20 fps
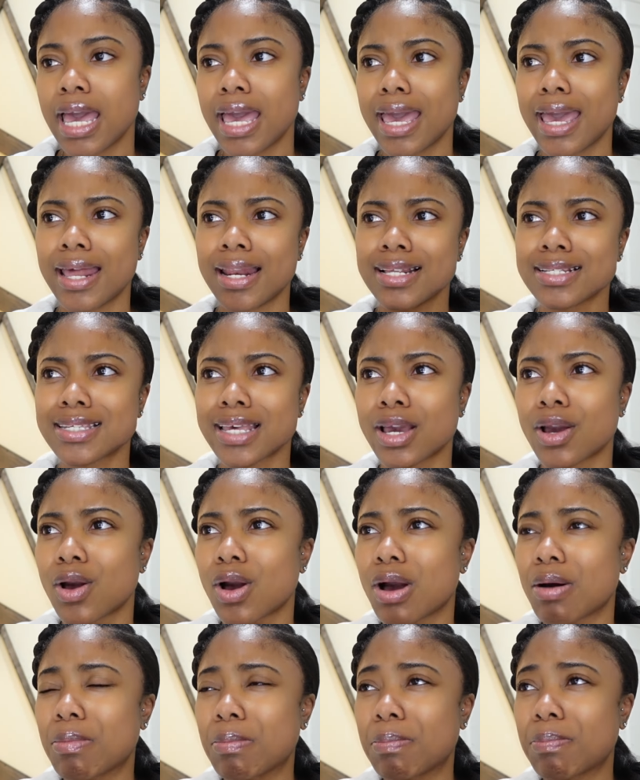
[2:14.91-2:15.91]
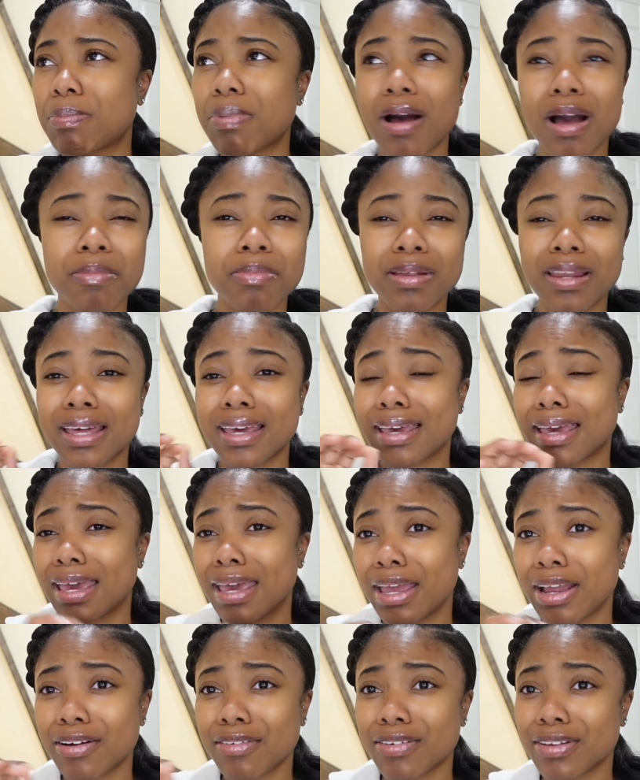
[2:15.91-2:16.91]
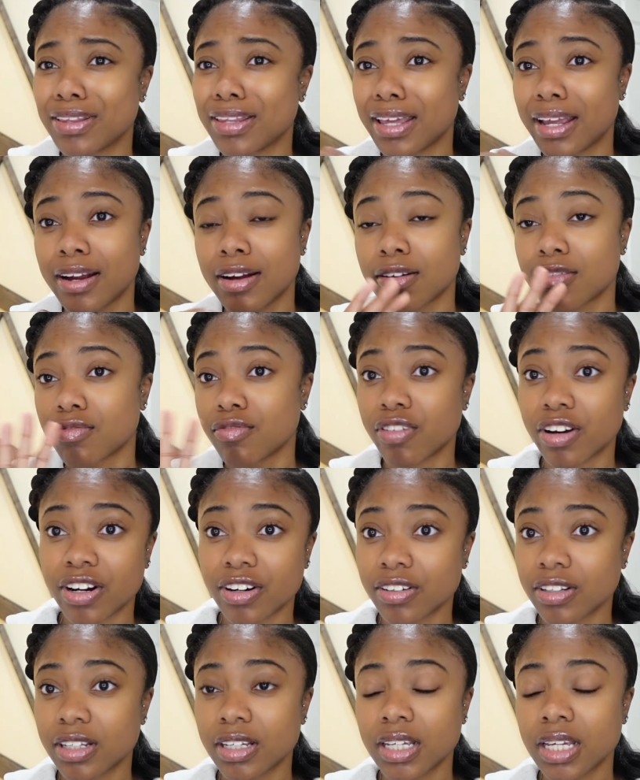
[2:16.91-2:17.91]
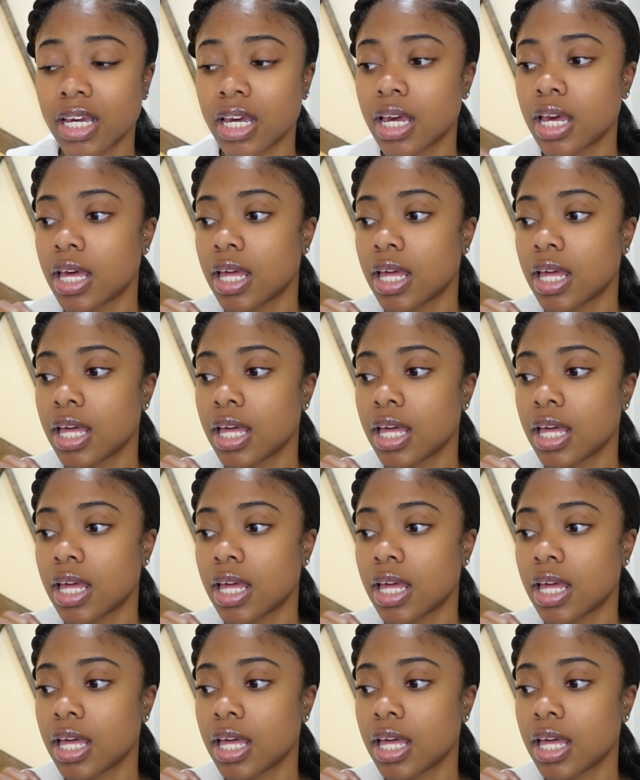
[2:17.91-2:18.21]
And it's like probably like here or there, rarely,